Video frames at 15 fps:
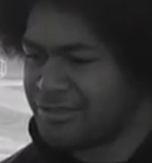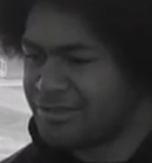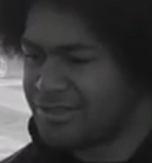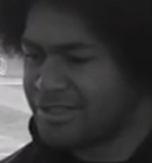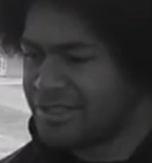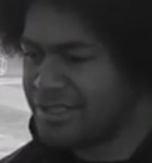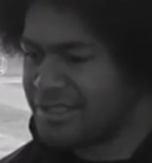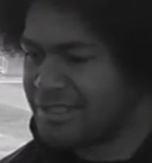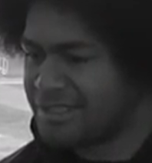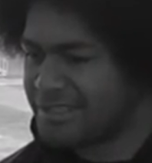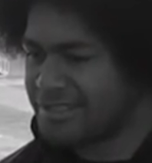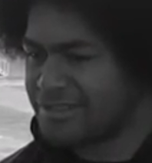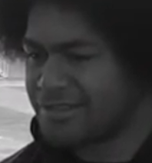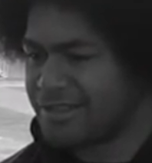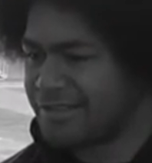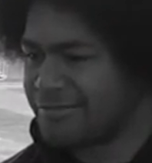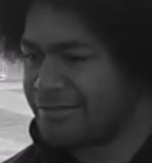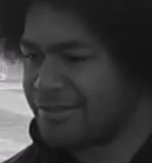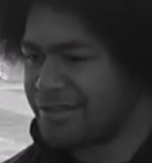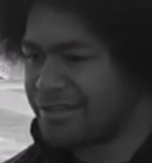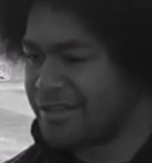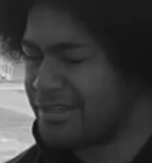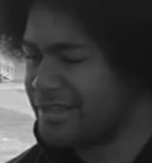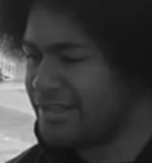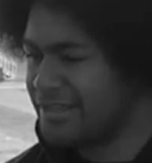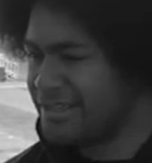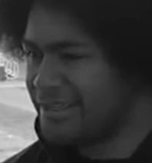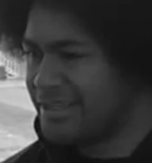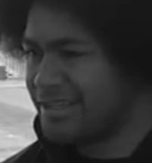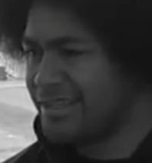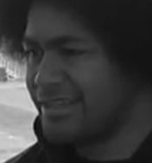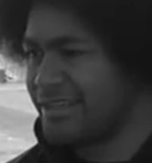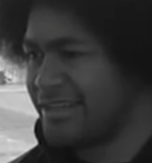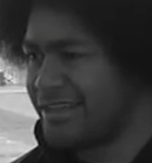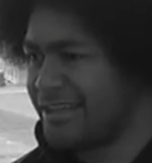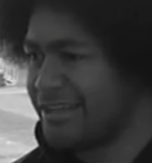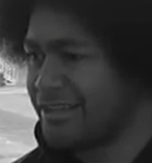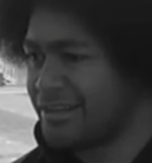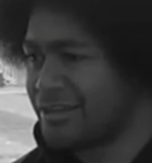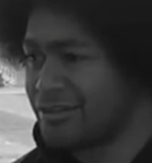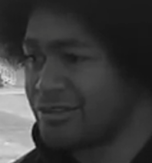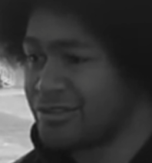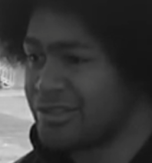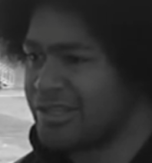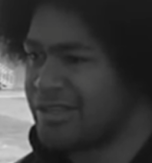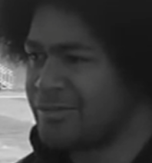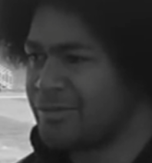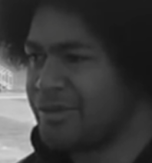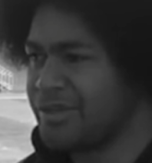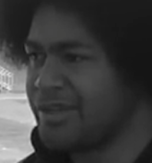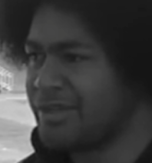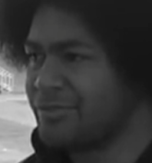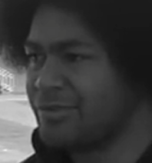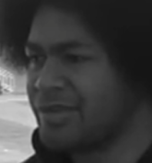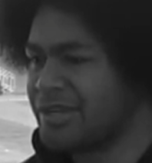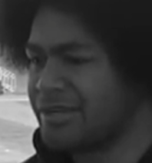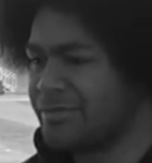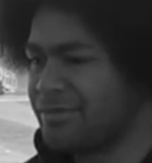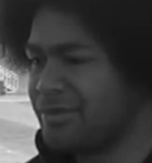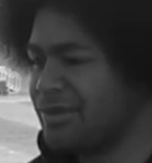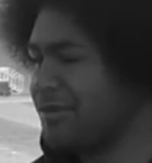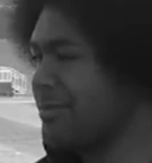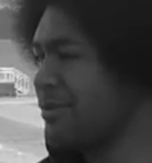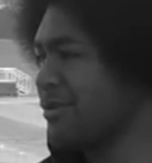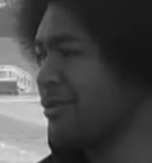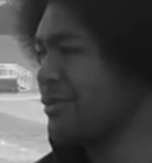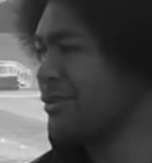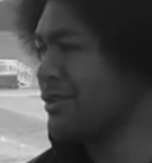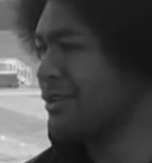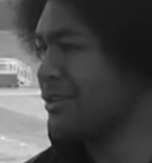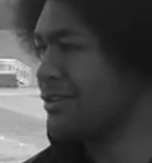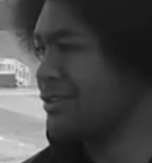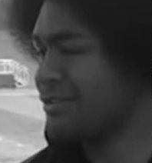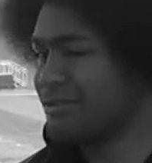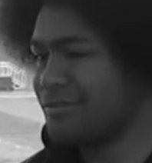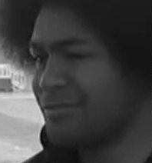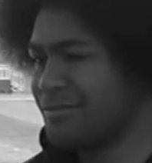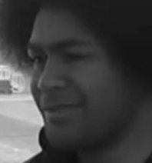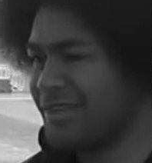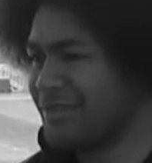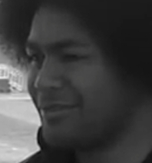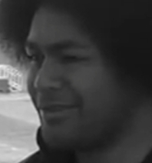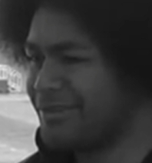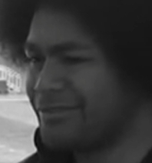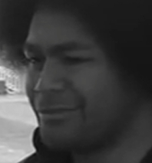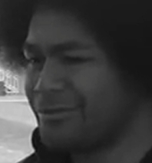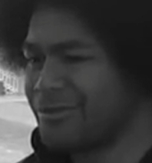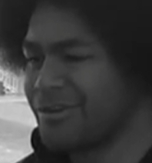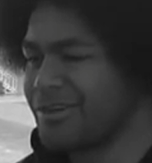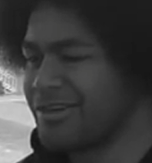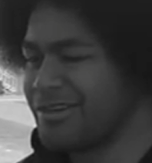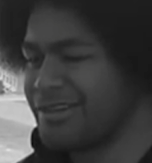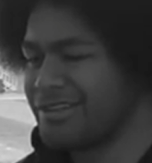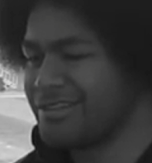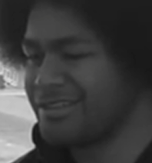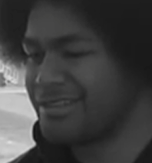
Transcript: New Zealand, South Africa. And the culture that they bring in, we kind of build up our own culture. So from that, we have to work on and